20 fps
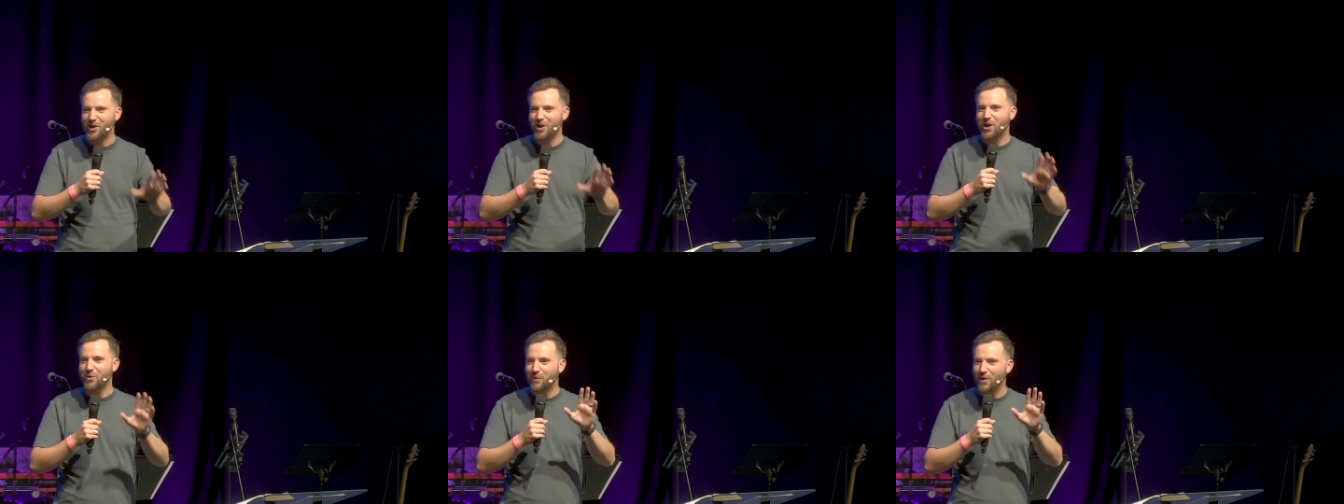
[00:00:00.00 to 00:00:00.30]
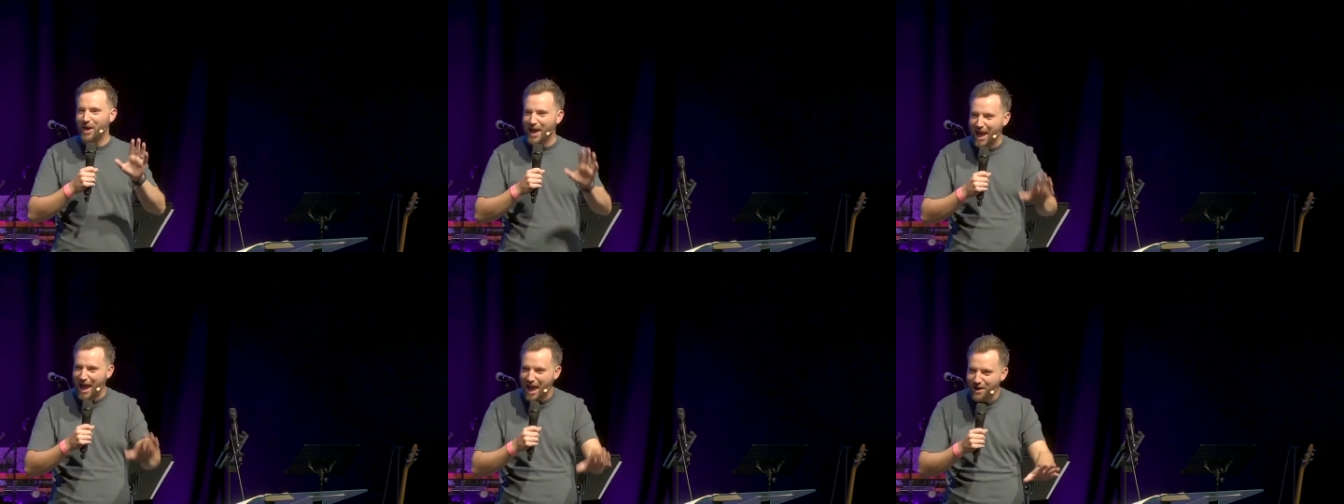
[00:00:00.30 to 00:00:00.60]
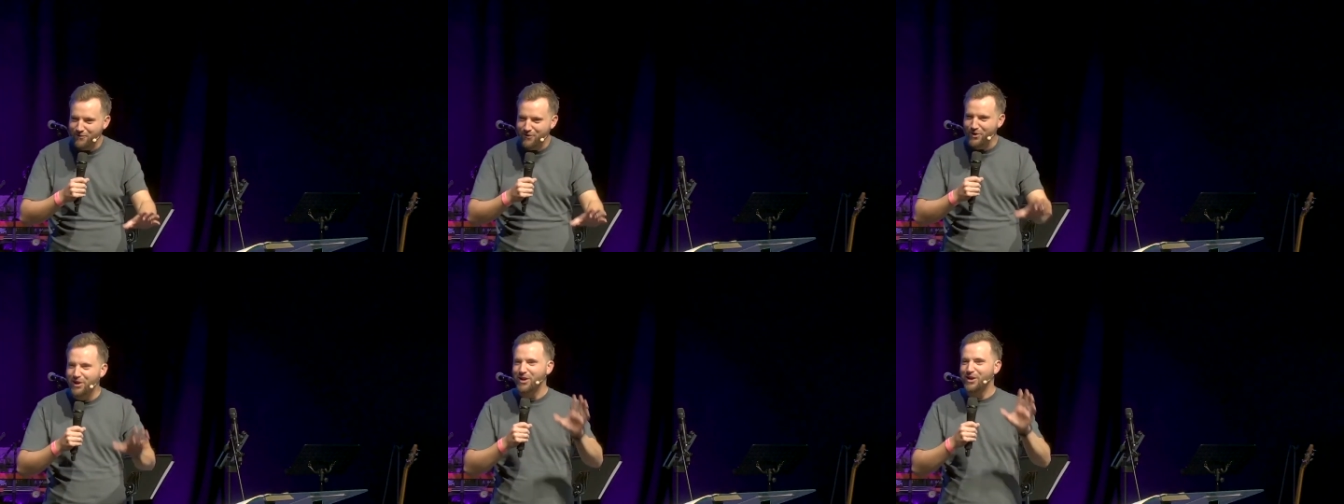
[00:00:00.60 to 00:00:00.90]

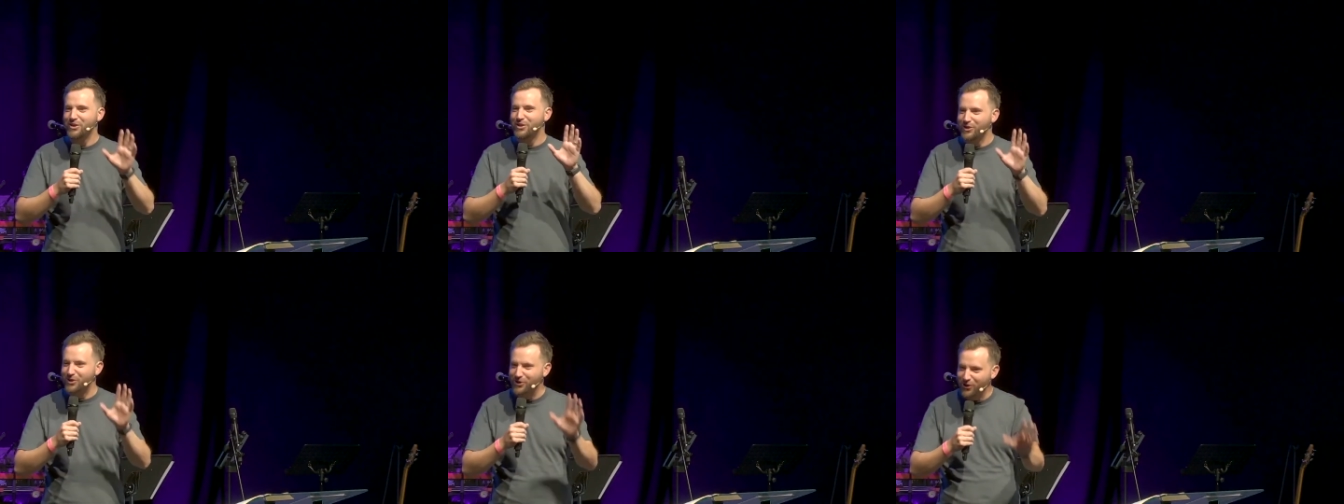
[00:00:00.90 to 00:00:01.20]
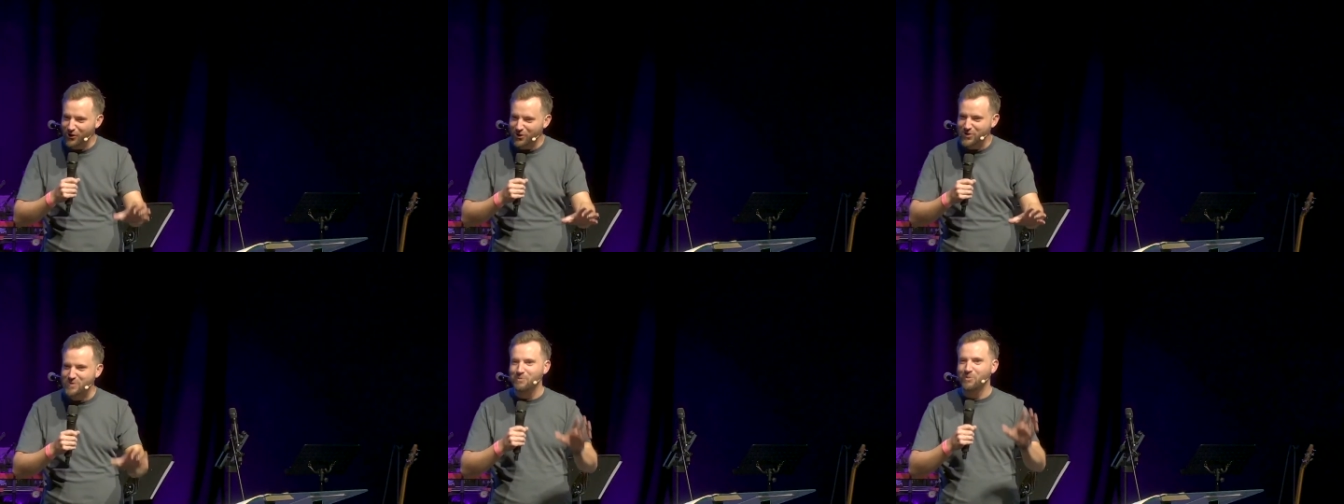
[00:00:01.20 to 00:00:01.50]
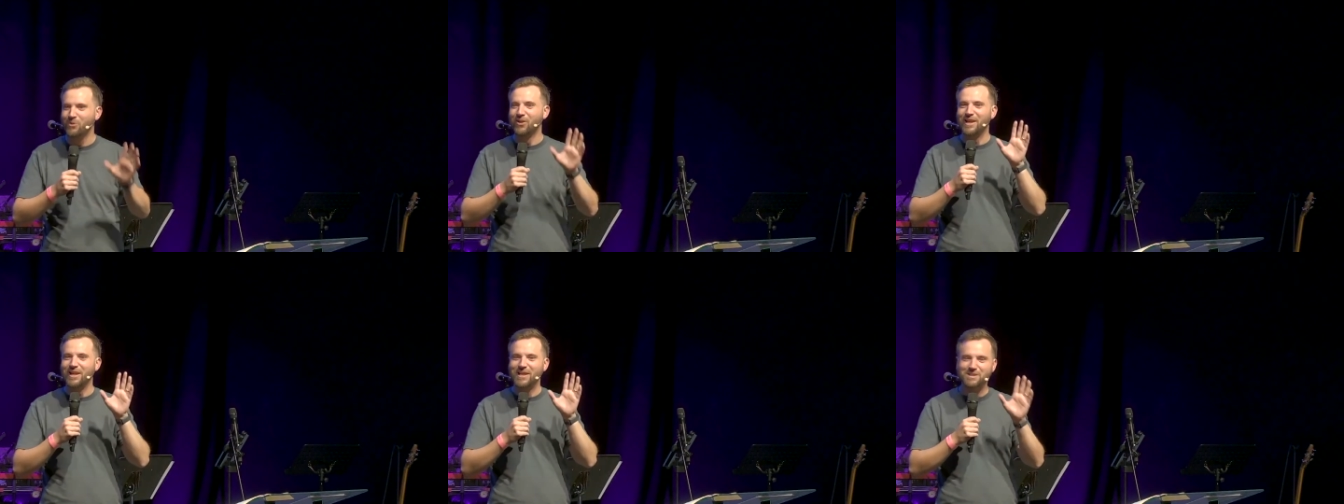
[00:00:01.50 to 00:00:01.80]
Wherever the
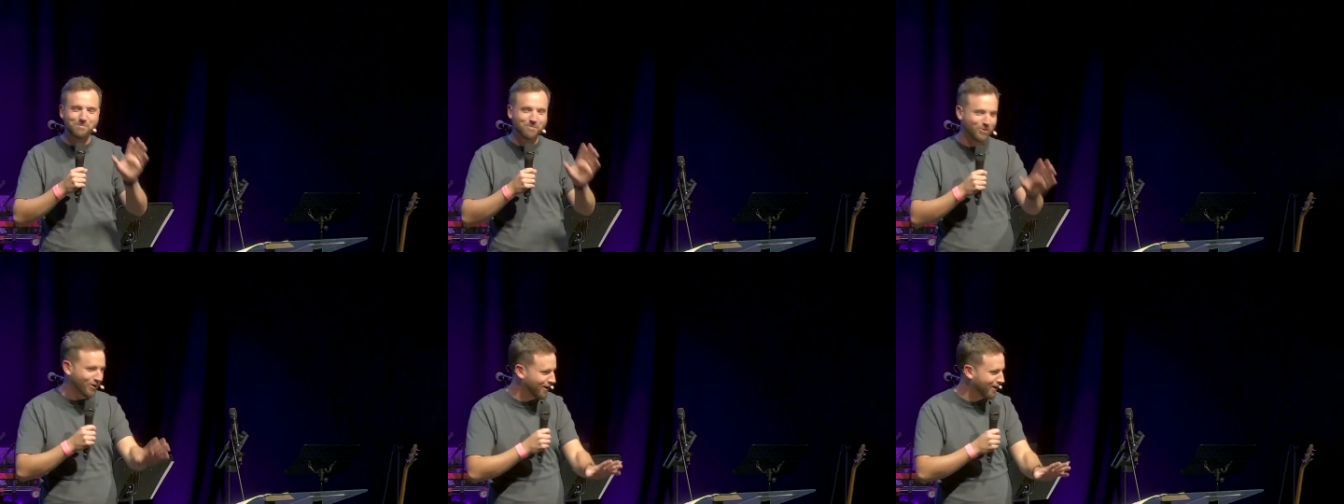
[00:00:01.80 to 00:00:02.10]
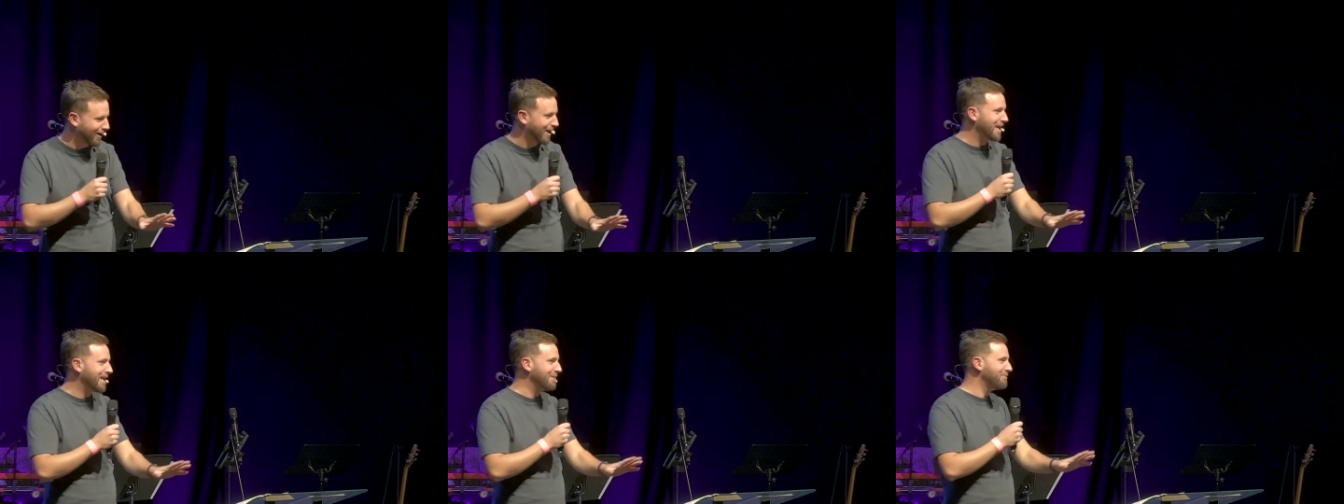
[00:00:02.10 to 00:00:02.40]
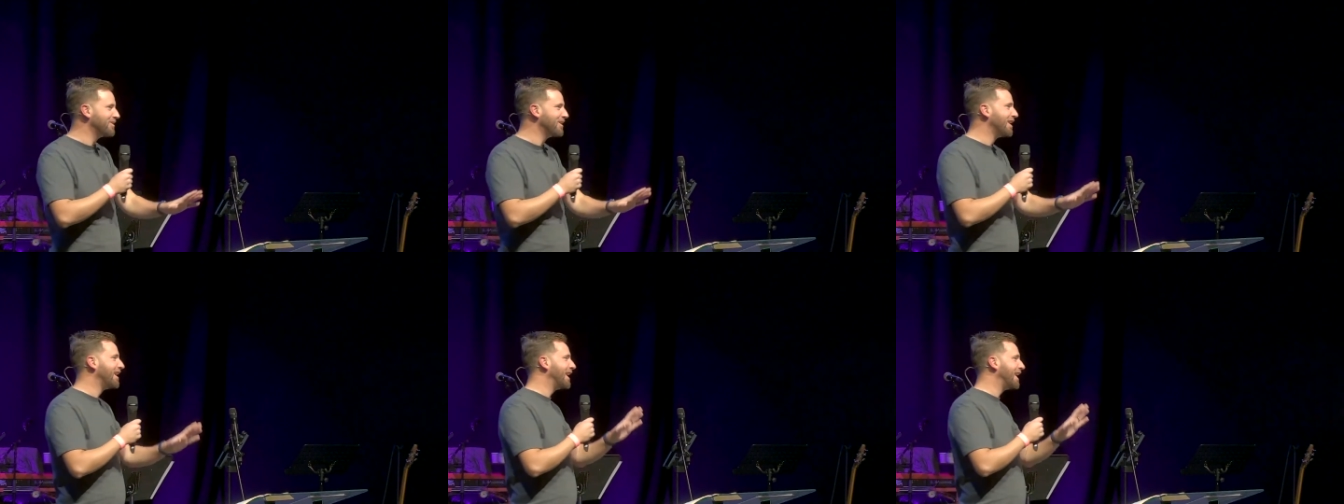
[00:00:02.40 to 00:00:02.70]
gospel is proclaimed,
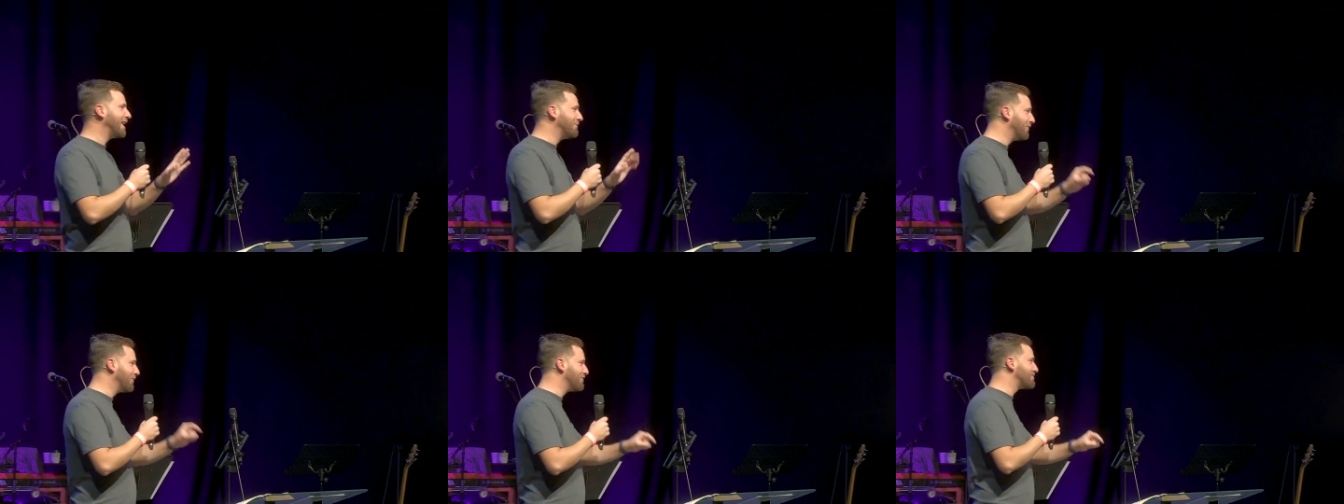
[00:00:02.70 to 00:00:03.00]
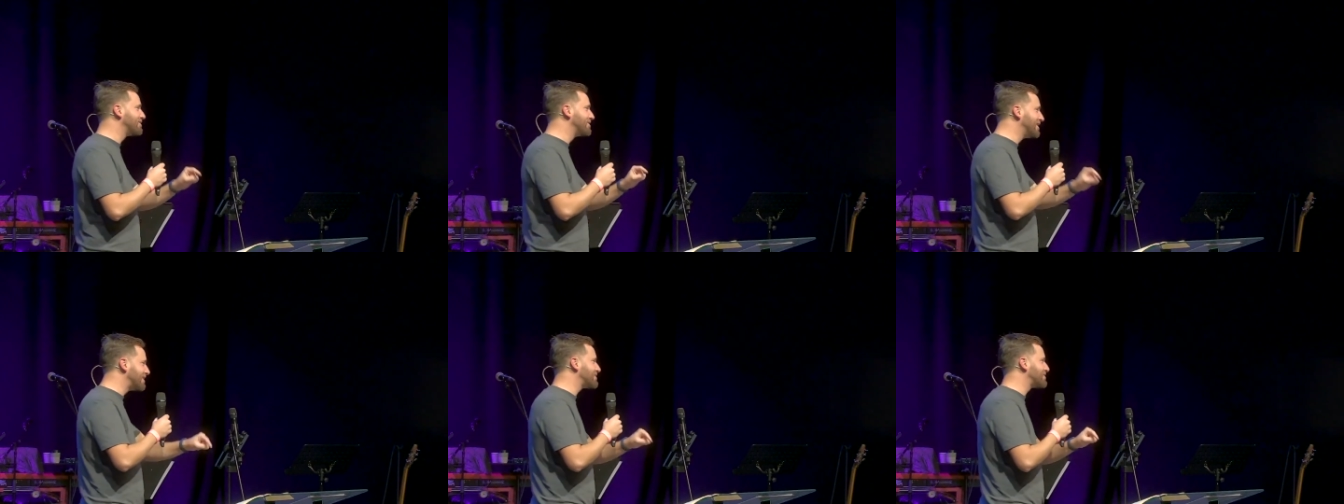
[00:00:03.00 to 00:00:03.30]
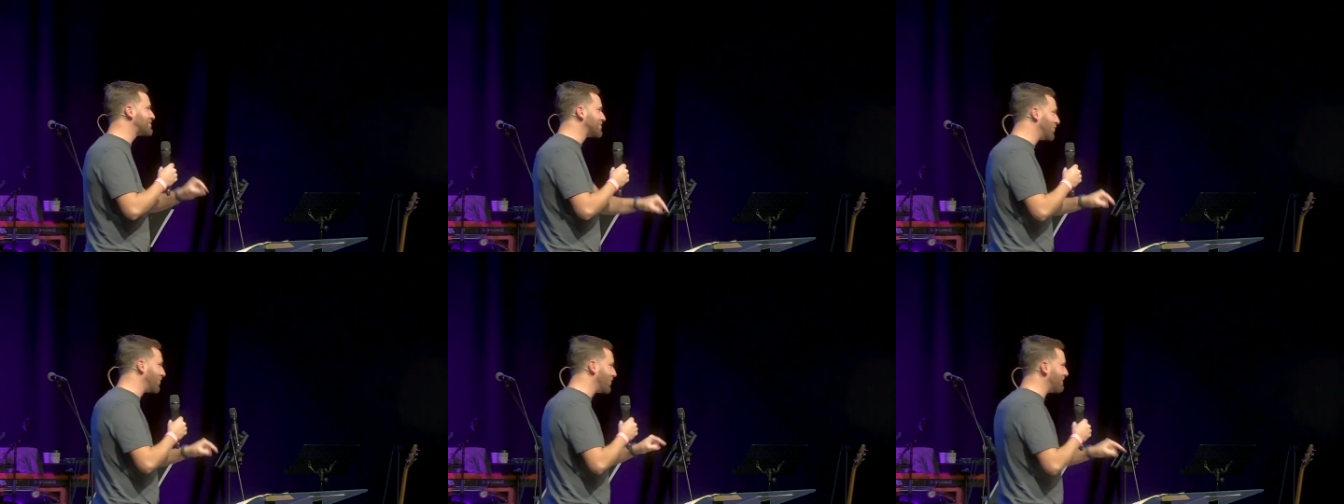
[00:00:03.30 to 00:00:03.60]
he wants this
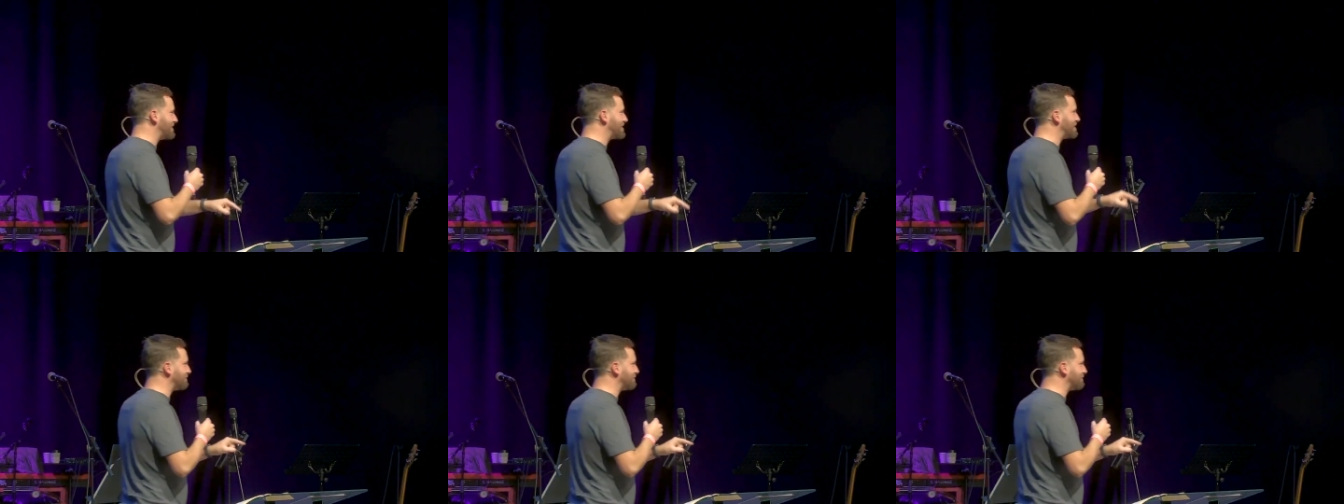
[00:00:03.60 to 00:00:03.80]
story to